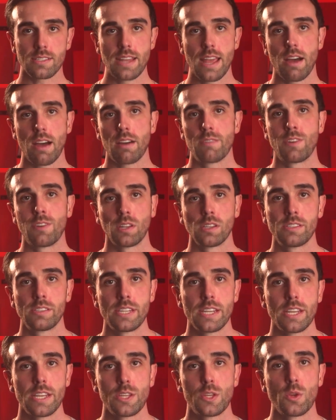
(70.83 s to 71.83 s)
now a
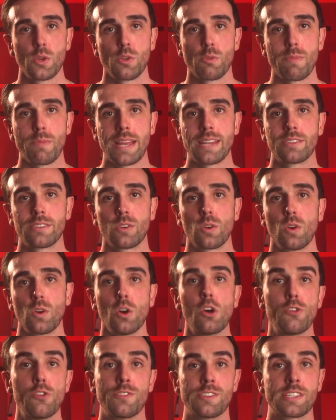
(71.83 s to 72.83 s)
volunteer youth mentor
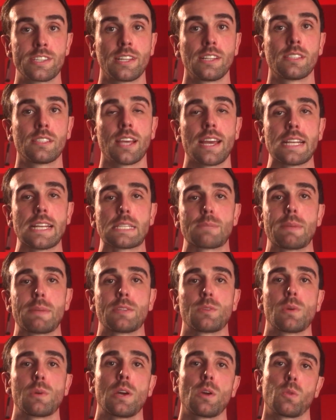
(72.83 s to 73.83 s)
who facilitates
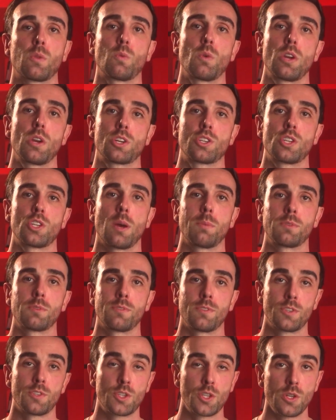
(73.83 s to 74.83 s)
mental health workshops
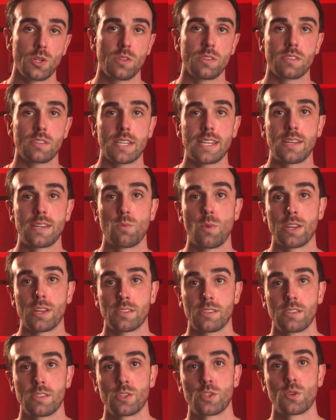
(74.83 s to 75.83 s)
for students in
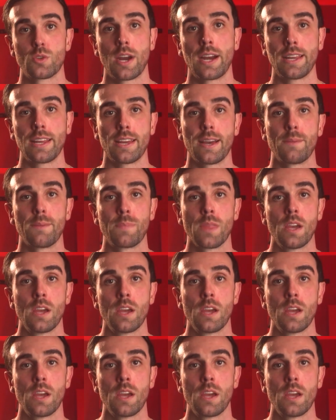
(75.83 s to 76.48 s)
Western Australia.